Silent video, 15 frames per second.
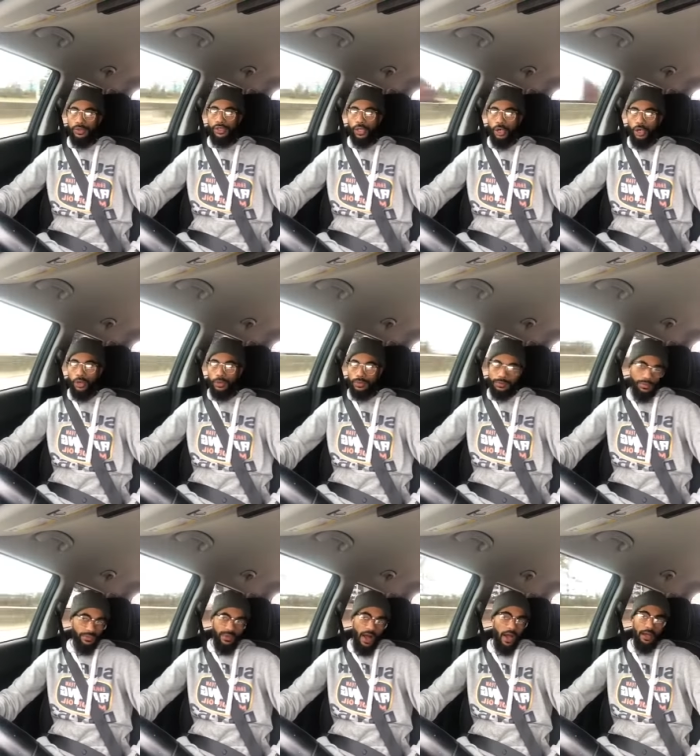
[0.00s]
So,
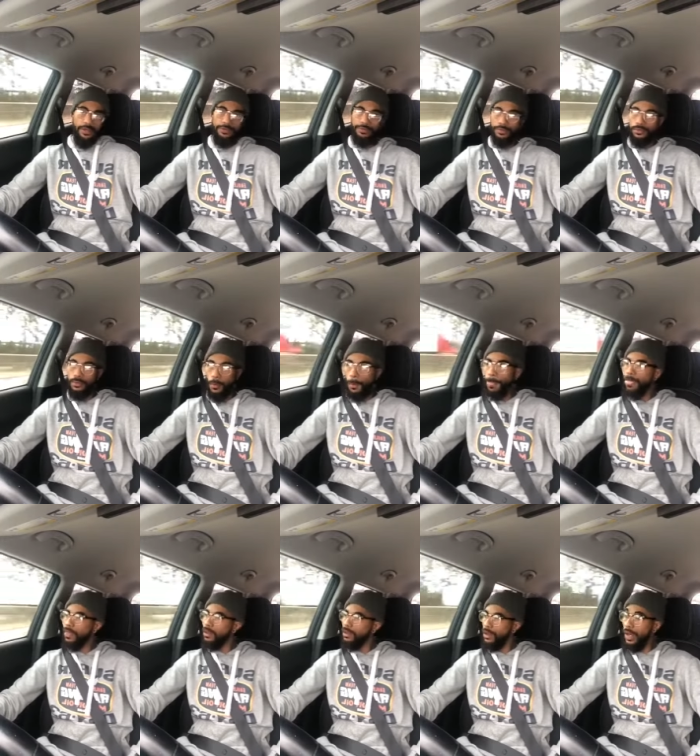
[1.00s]
fine.
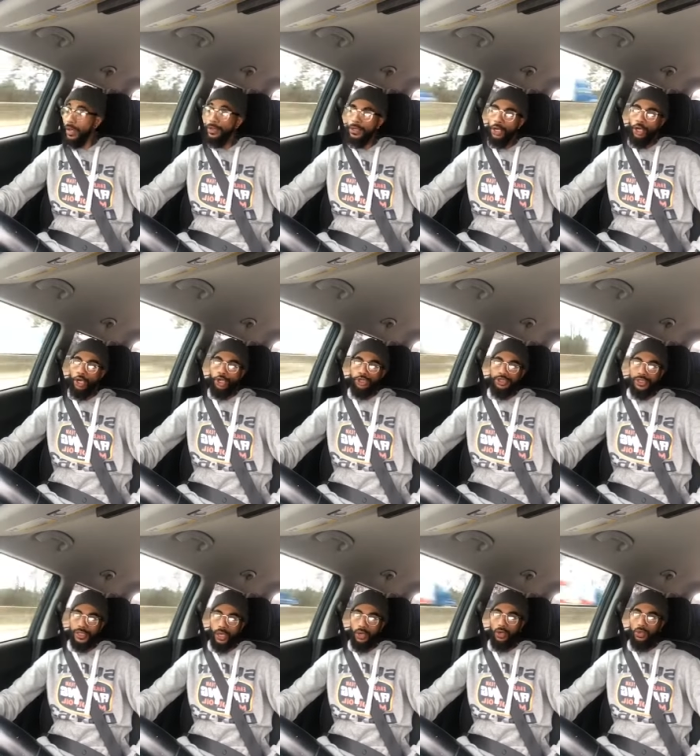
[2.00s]
Okay,
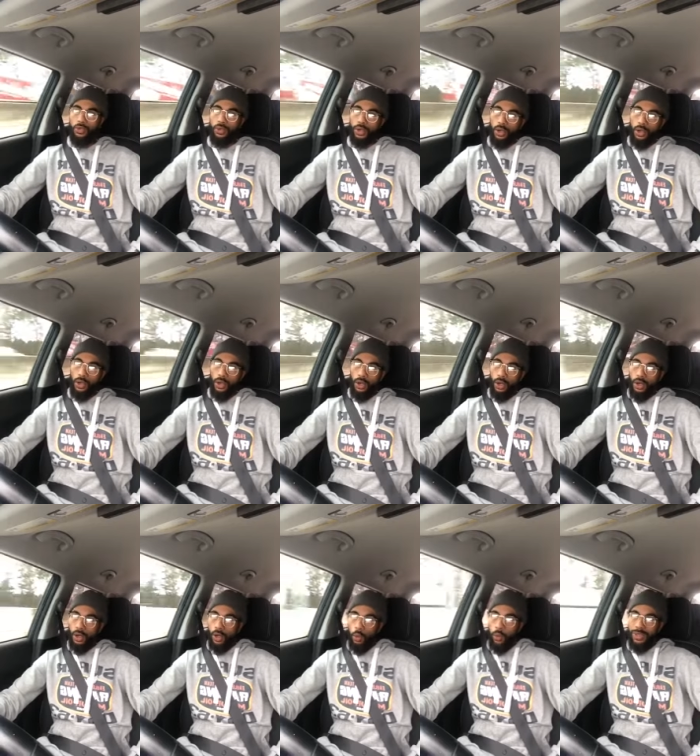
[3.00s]
so
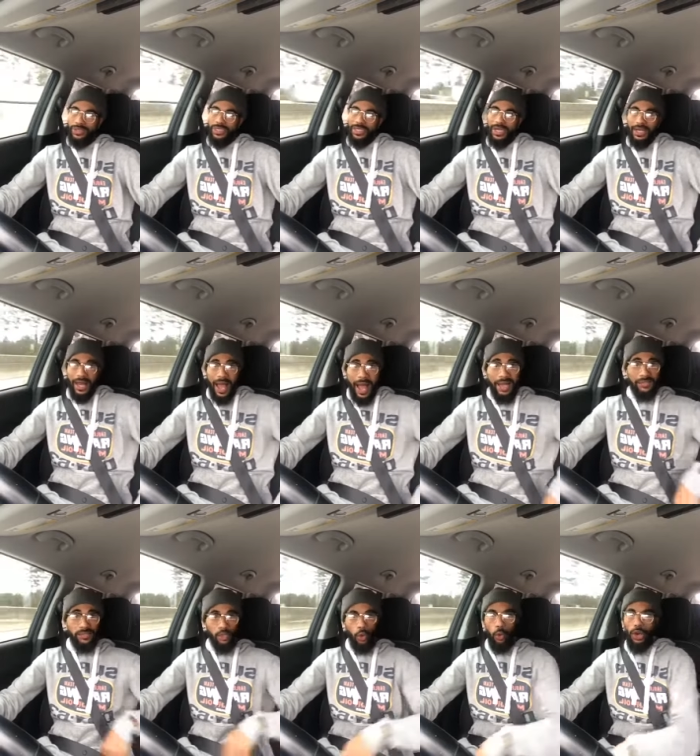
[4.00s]
once again, I
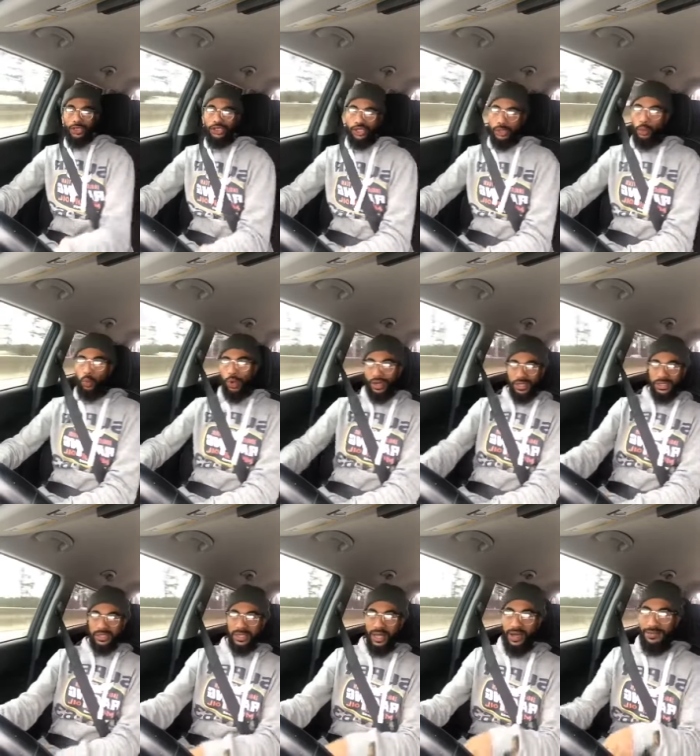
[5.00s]
asked the question what
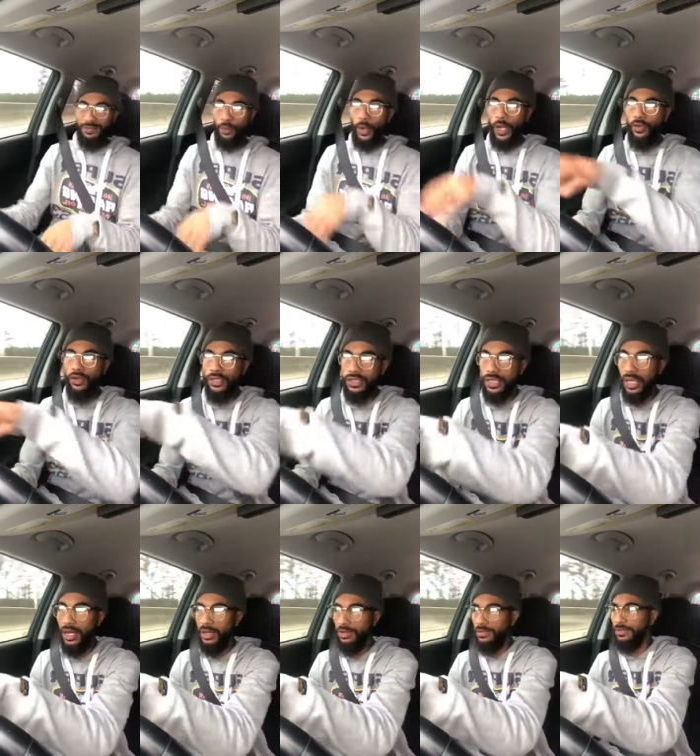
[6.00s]
is love? Where is
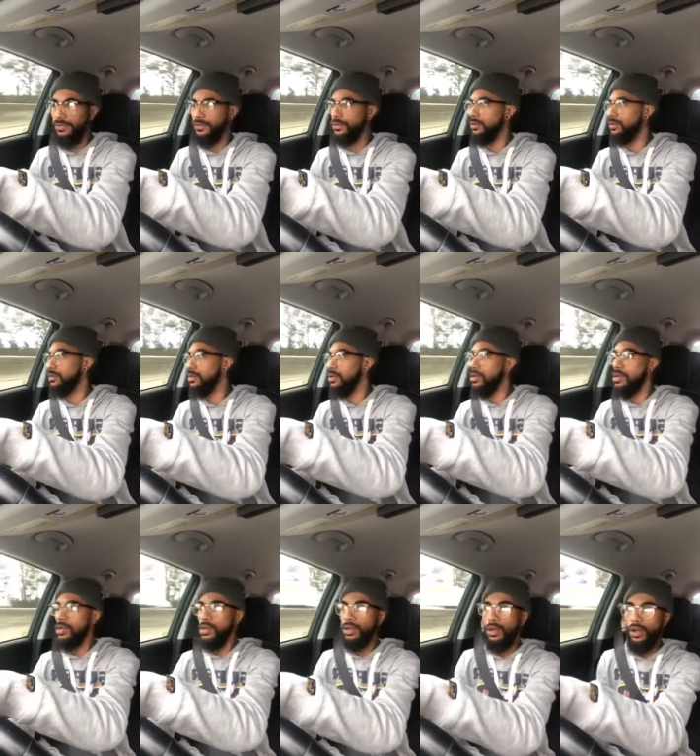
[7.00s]
love?
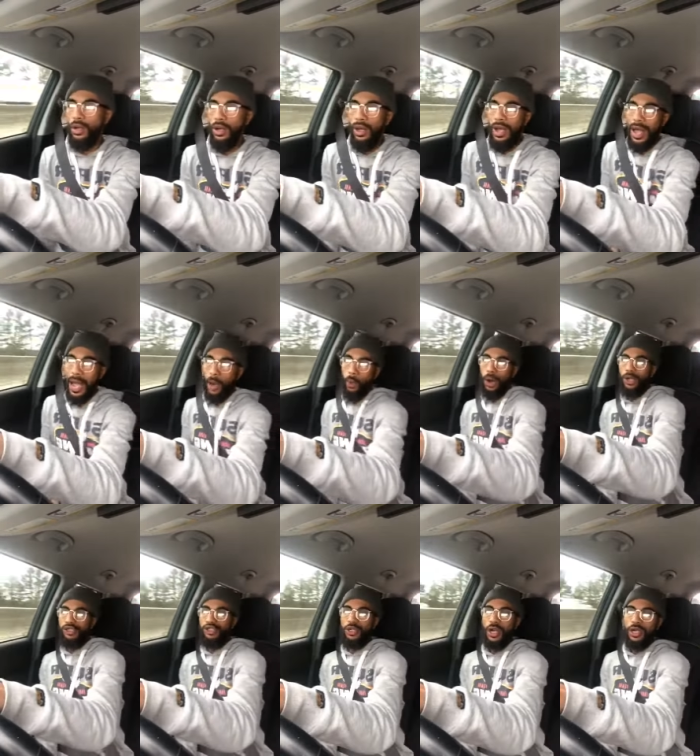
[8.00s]
I
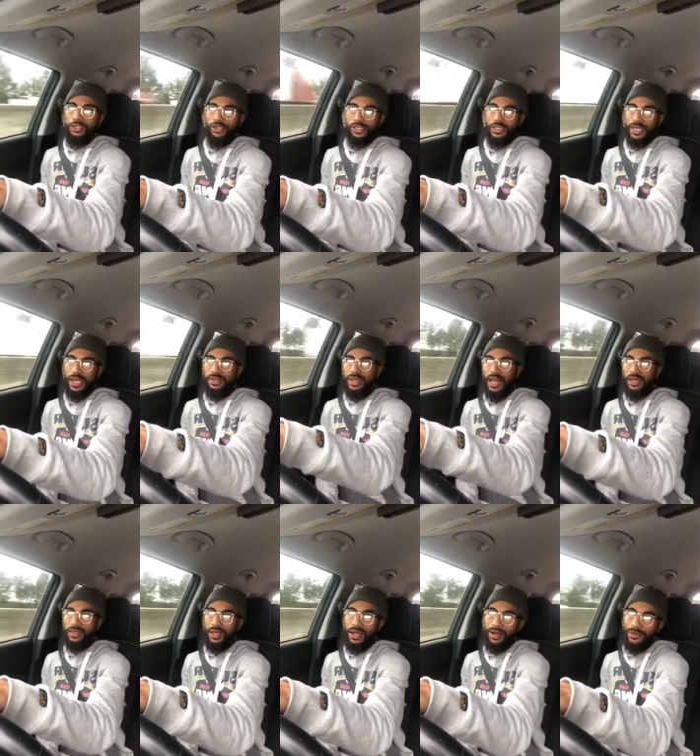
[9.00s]
want you to understand
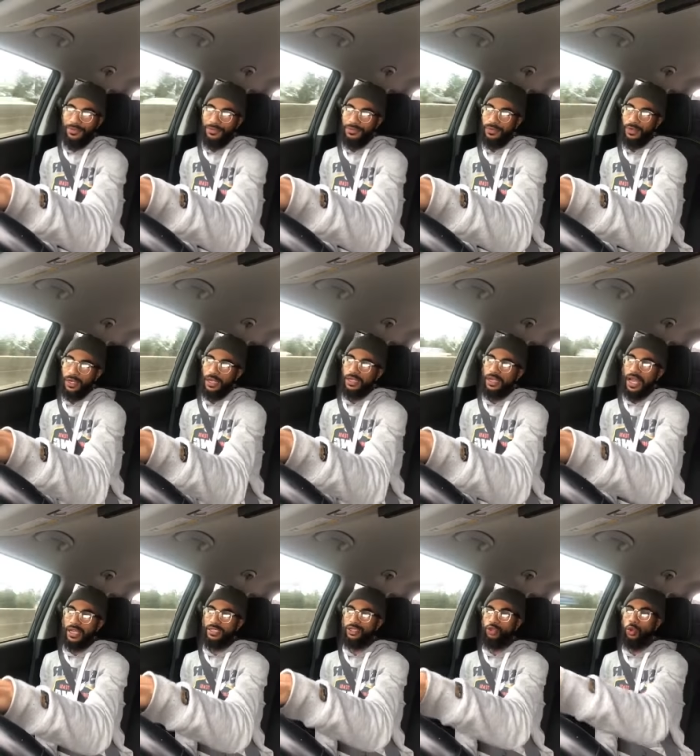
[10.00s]
that love
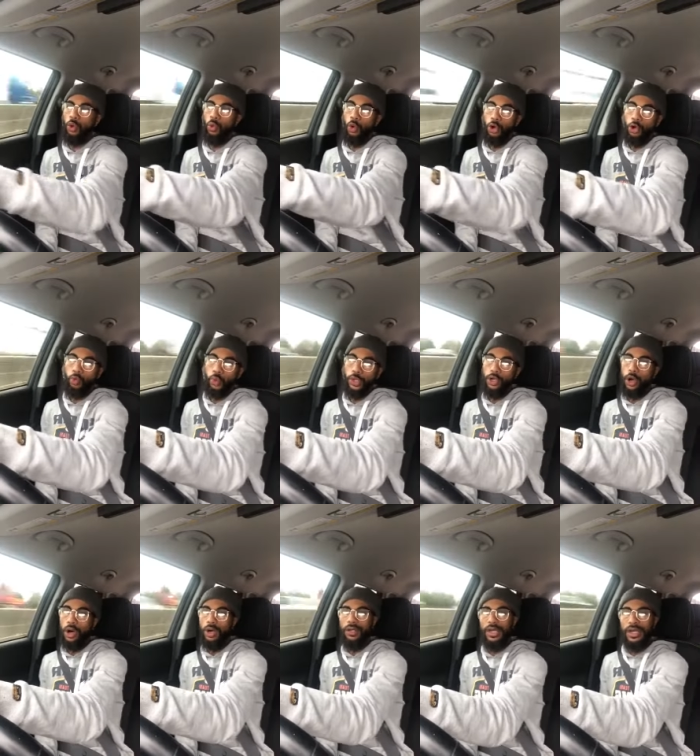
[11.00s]
connects to a word we
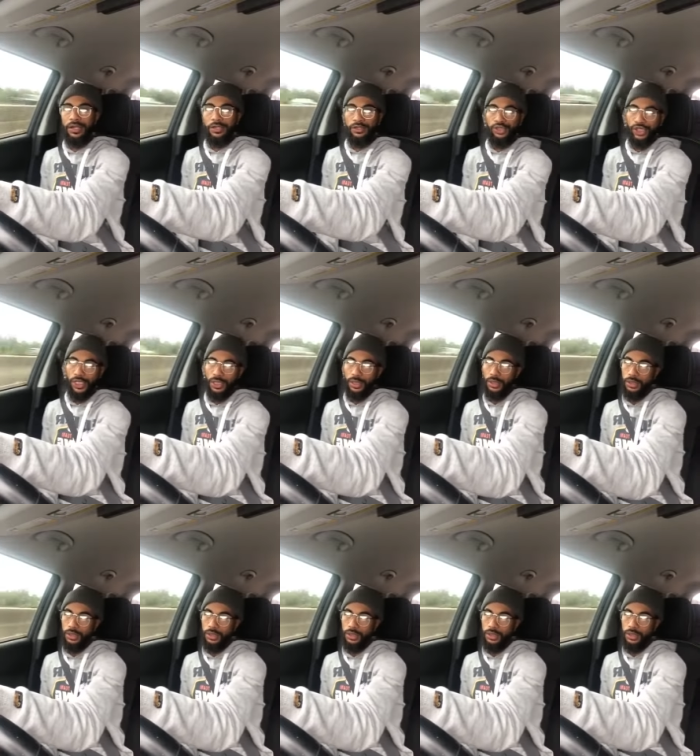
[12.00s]
call energy.